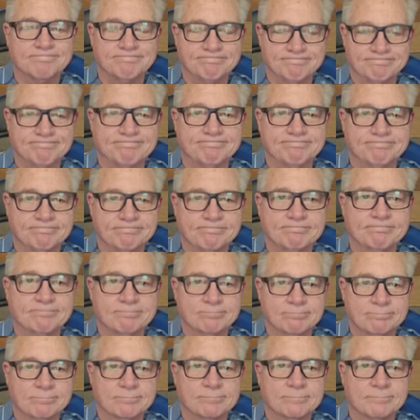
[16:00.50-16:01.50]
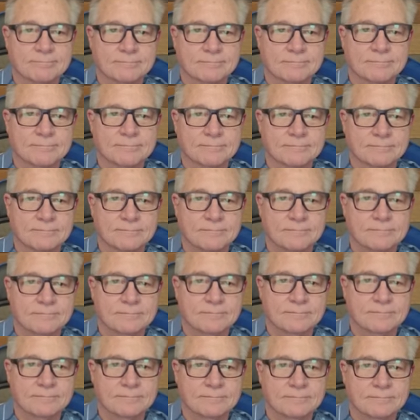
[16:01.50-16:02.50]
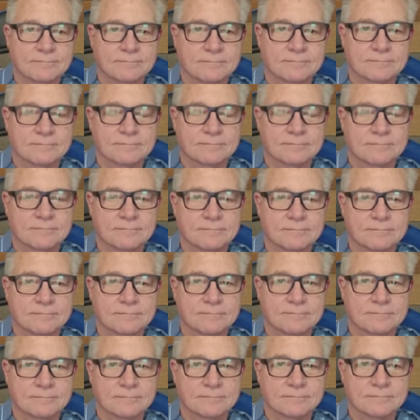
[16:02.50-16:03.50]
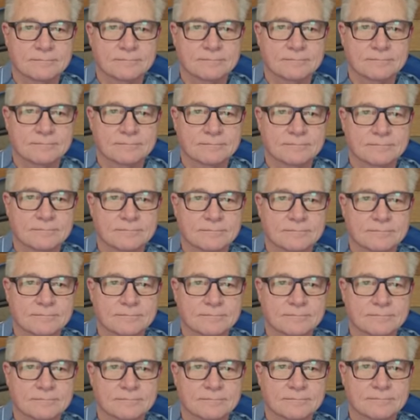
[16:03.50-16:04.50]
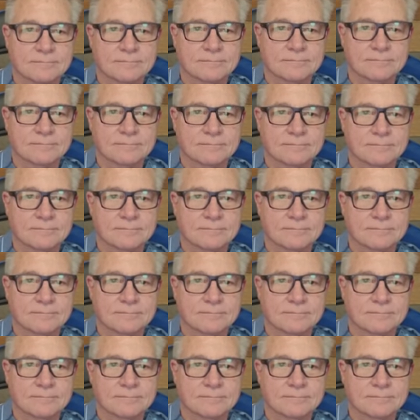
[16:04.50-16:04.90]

(not speaking)